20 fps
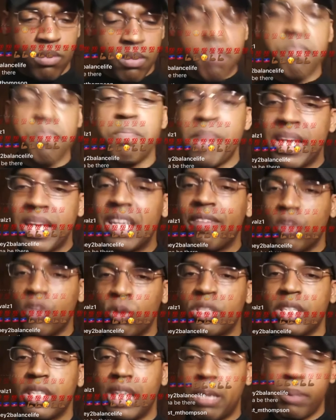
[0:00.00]
Many of
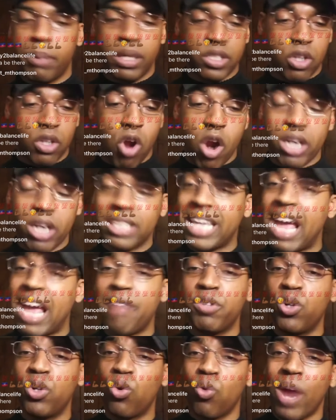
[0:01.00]
you celebrities and artists
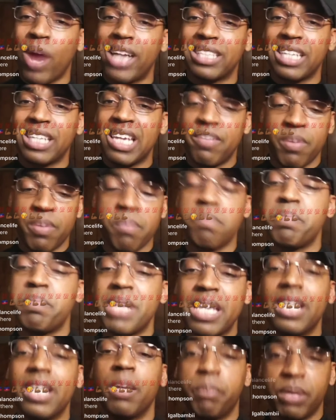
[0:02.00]
have no right to even
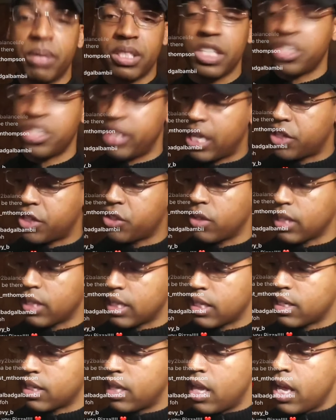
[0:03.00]
be in the position that you're
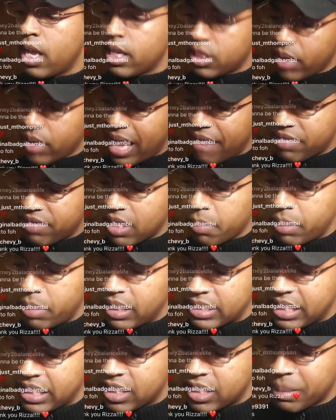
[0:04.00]
in, to have the
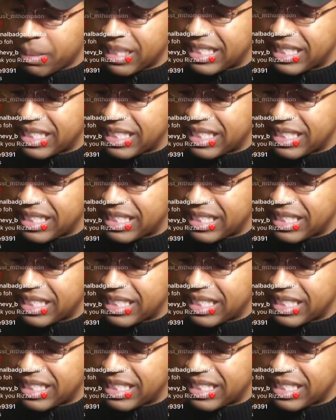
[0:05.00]
ability to be